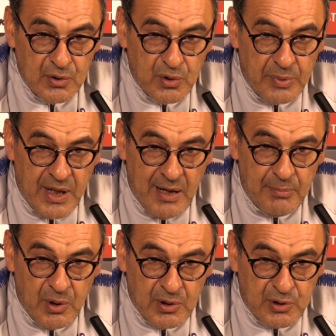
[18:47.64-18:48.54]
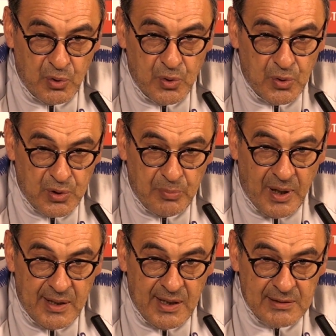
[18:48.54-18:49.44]
to be able to, to
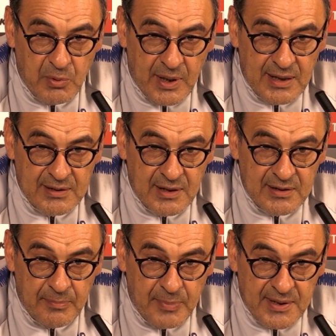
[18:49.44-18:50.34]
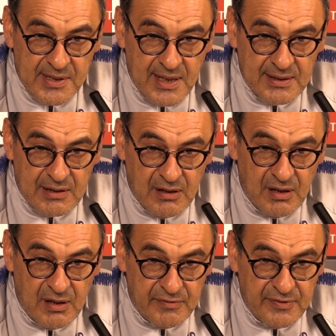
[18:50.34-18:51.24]
play at one hundred percent
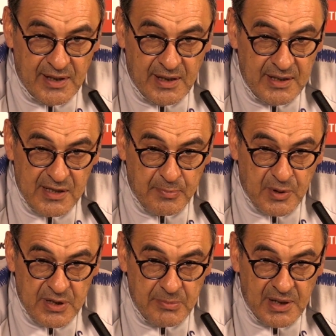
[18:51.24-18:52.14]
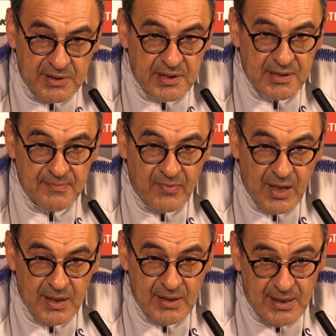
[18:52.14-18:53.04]
of uh, his possibilities.
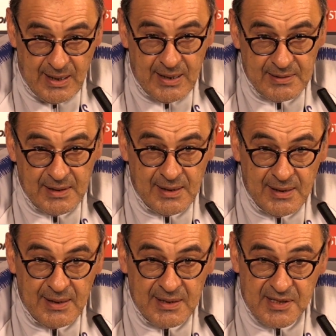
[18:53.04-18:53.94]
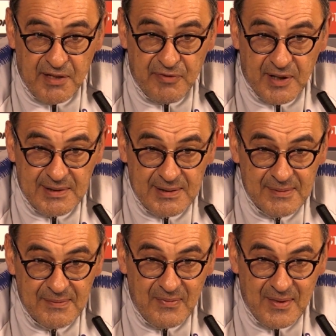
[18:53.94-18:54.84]
And uh, it's different.
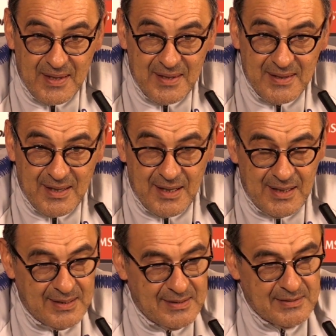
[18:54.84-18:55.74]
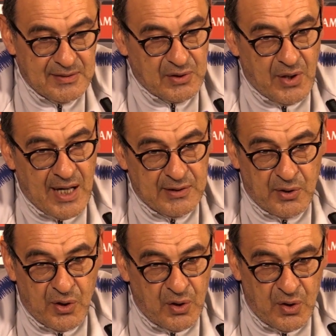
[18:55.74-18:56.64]
Uh, so I
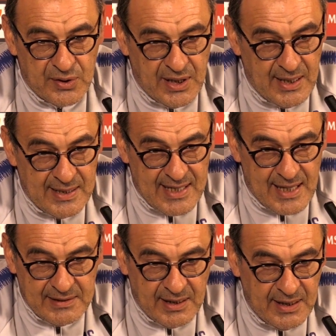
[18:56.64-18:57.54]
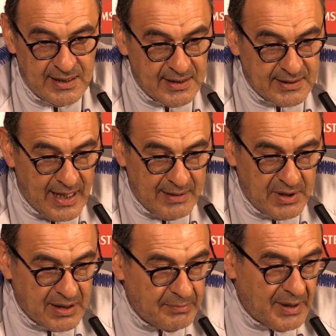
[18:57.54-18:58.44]
don't know the, exactly the
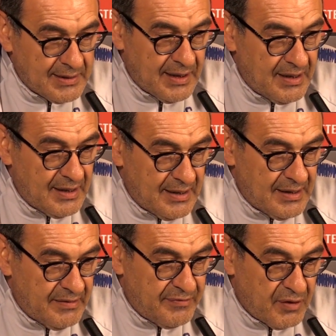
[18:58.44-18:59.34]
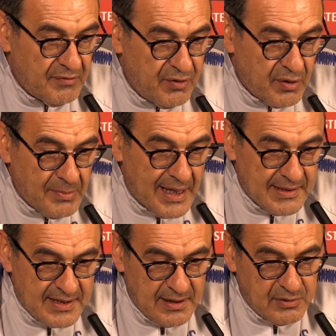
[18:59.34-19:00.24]
timing, but uh, from four
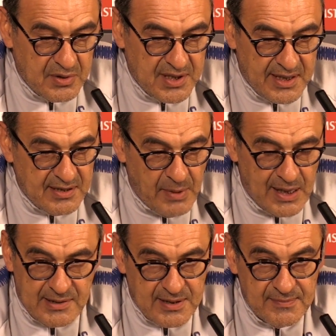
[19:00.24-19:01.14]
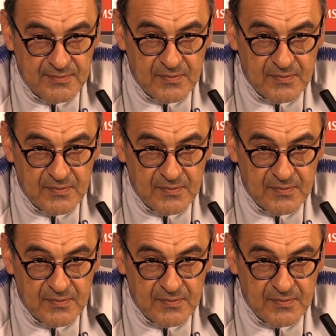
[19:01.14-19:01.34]
months uh, to six months.